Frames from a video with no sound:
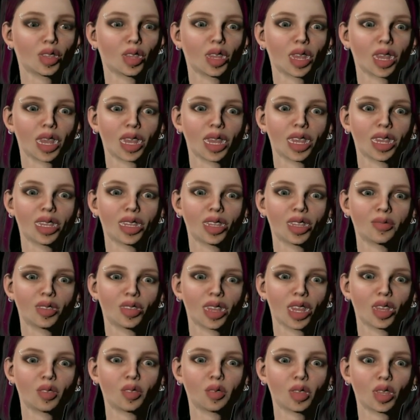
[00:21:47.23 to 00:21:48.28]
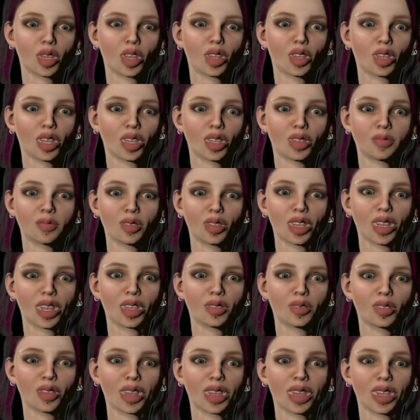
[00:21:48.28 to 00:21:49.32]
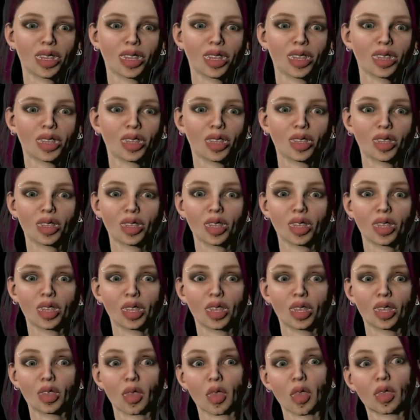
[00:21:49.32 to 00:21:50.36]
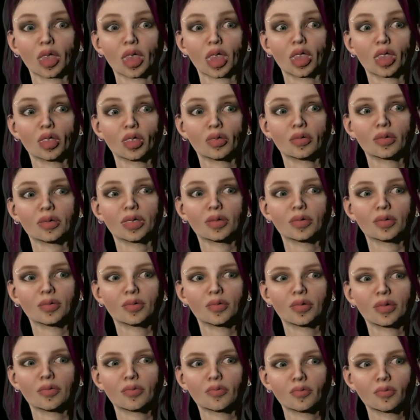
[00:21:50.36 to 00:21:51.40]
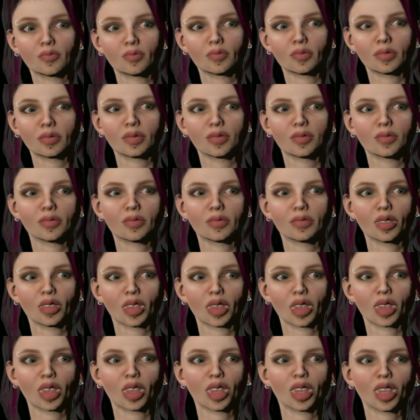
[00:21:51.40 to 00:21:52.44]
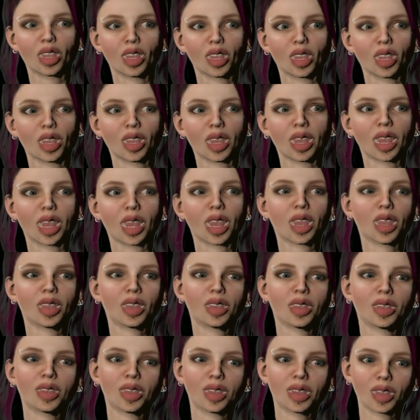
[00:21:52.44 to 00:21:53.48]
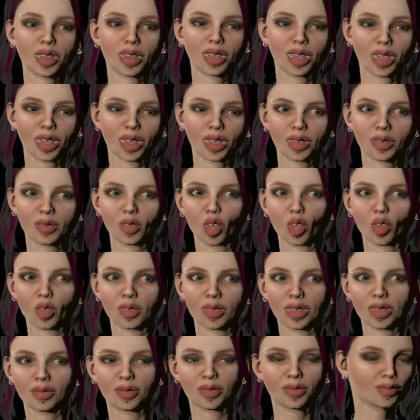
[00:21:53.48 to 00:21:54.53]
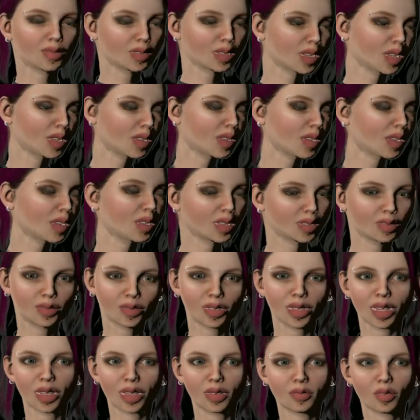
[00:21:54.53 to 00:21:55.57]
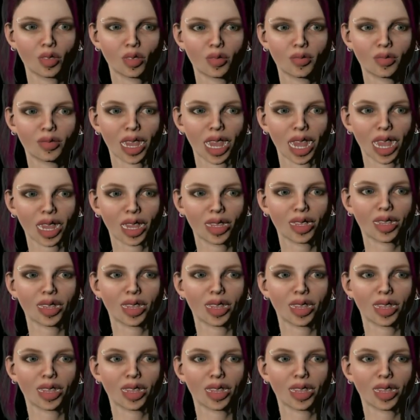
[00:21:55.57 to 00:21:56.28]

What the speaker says: As of now, we are in VC Face, and we are testing out our avatar. Hang on, I'm holding my mic, so I gotta move that.